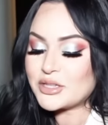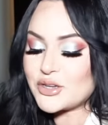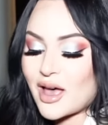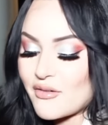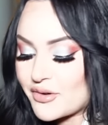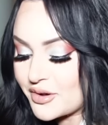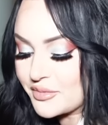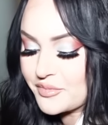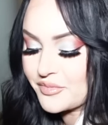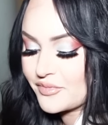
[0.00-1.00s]
to have her.
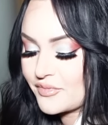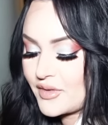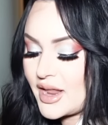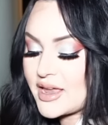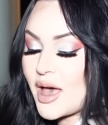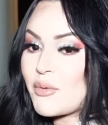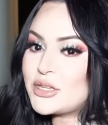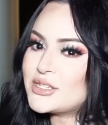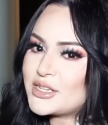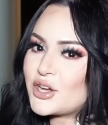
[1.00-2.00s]
And I can't
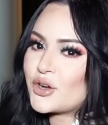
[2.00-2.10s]
wait to see her